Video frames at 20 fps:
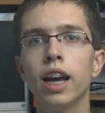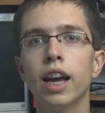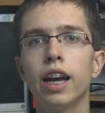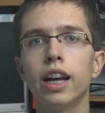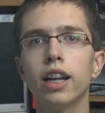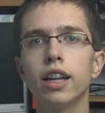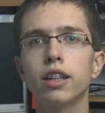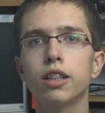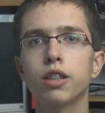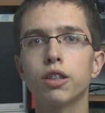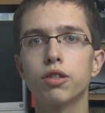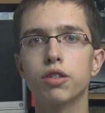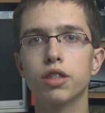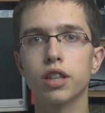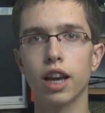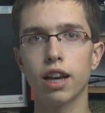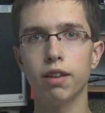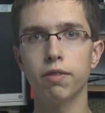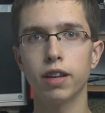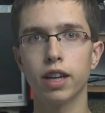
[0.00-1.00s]
Electrons
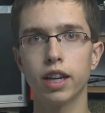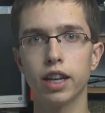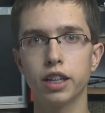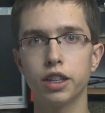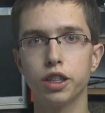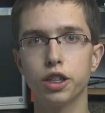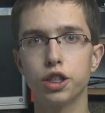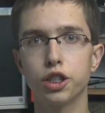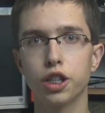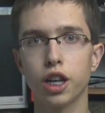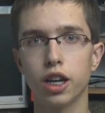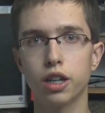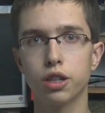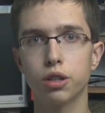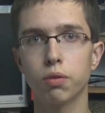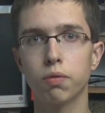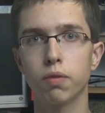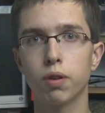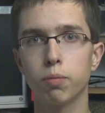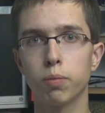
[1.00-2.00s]
have electric charge
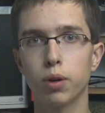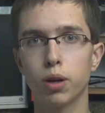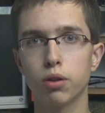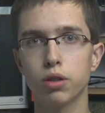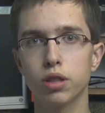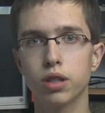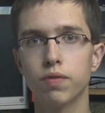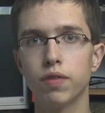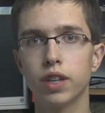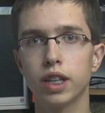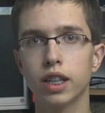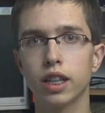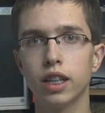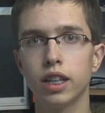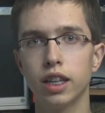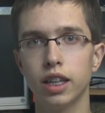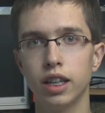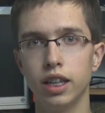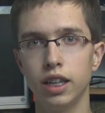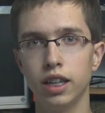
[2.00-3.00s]
of
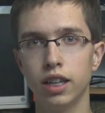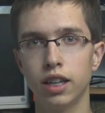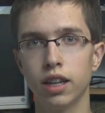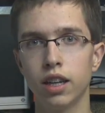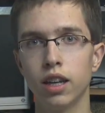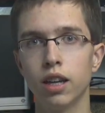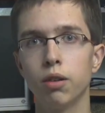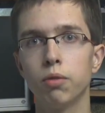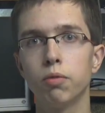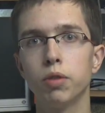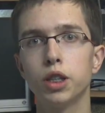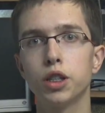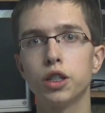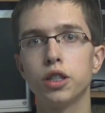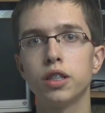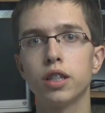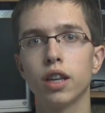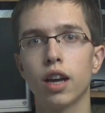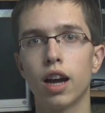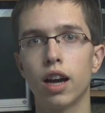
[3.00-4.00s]
approximately E, which
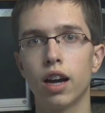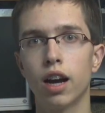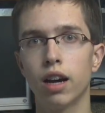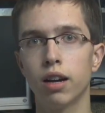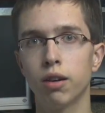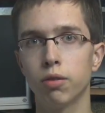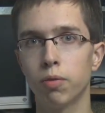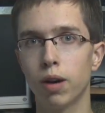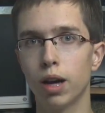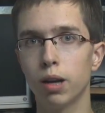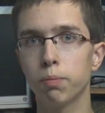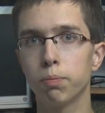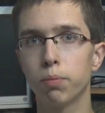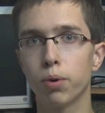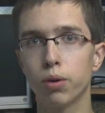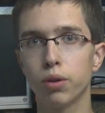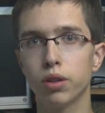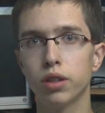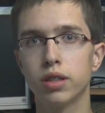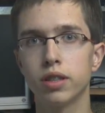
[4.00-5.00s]
is
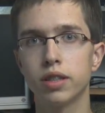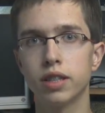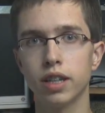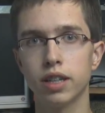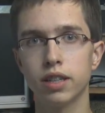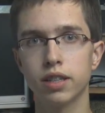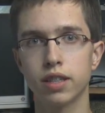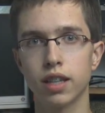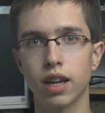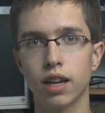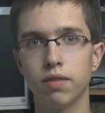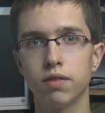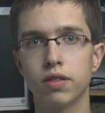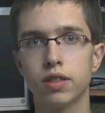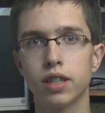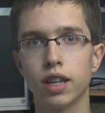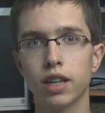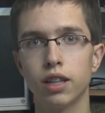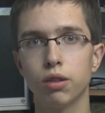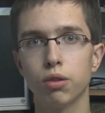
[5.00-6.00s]
1.6
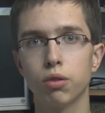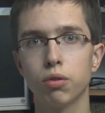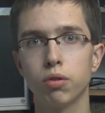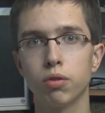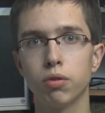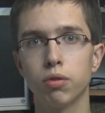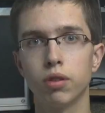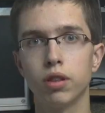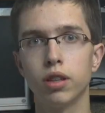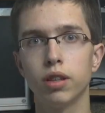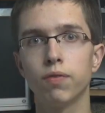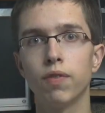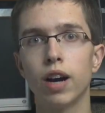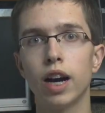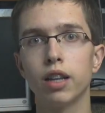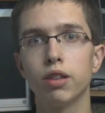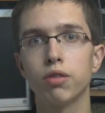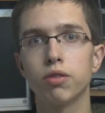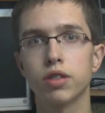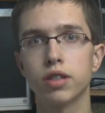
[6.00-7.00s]
times 10 to the
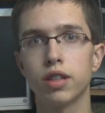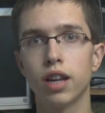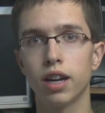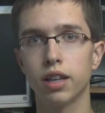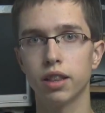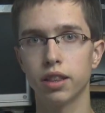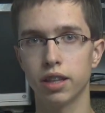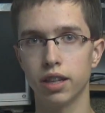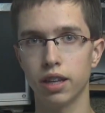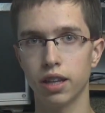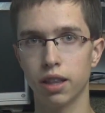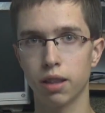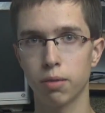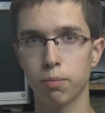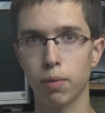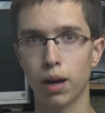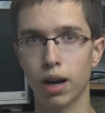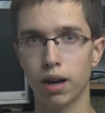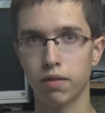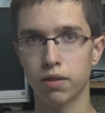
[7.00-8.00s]
minus
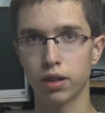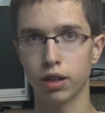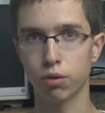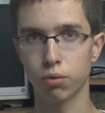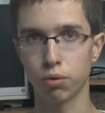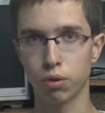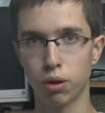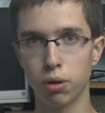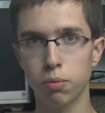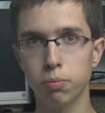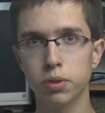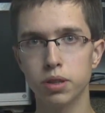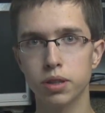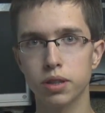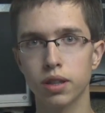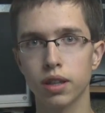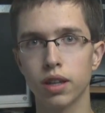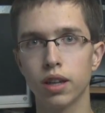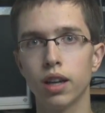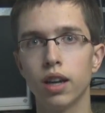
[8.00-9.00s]
19th power
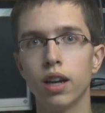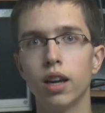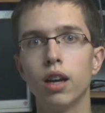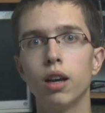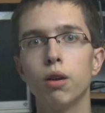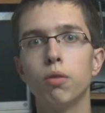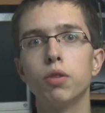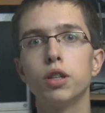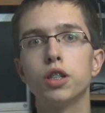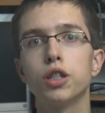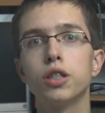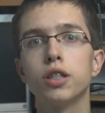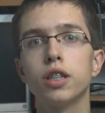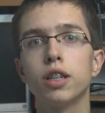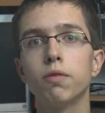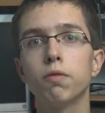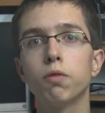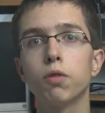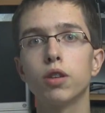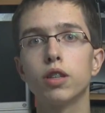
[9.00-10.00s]
coulombs, which is
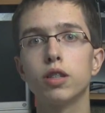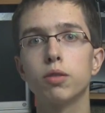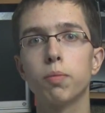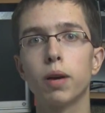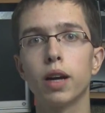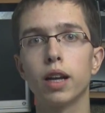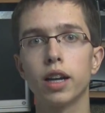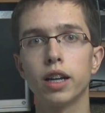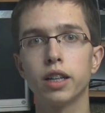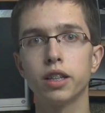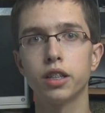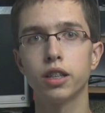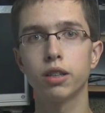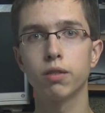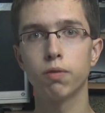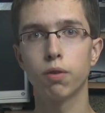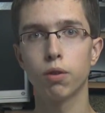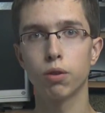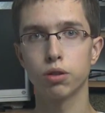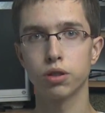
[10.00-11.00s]
influenced by
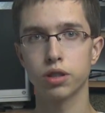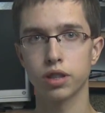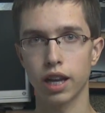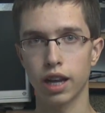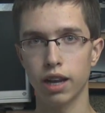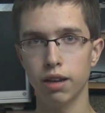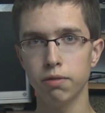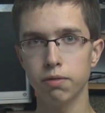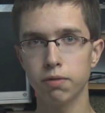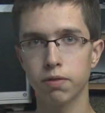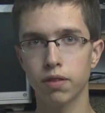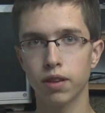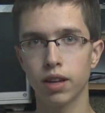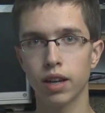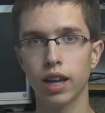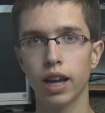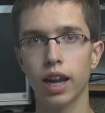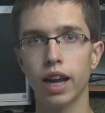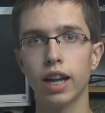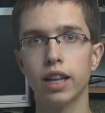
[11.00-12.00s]
electric force F
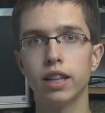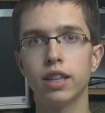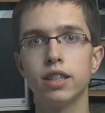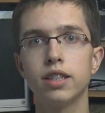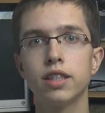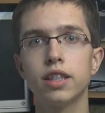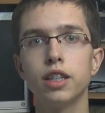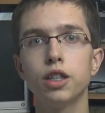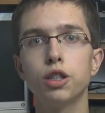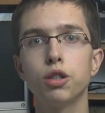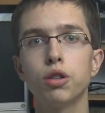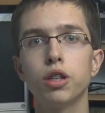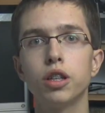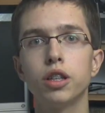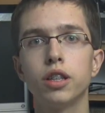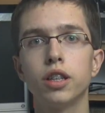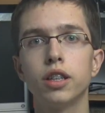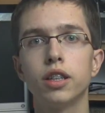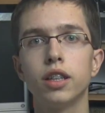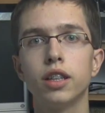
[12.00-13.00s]
and is
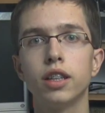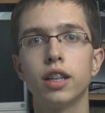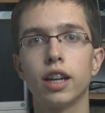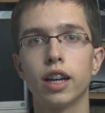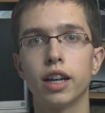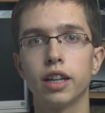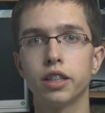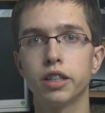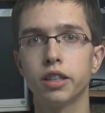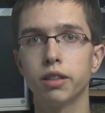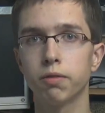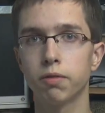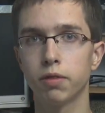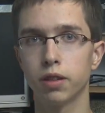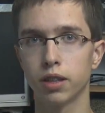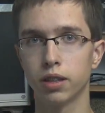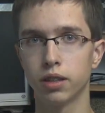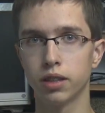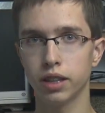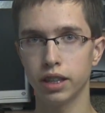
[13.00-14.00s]
situated in electric
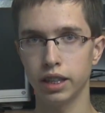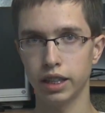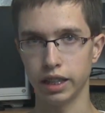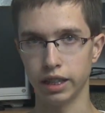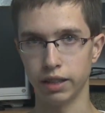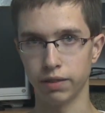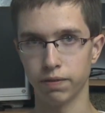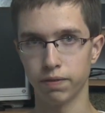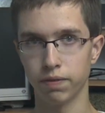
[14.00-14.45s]
field E.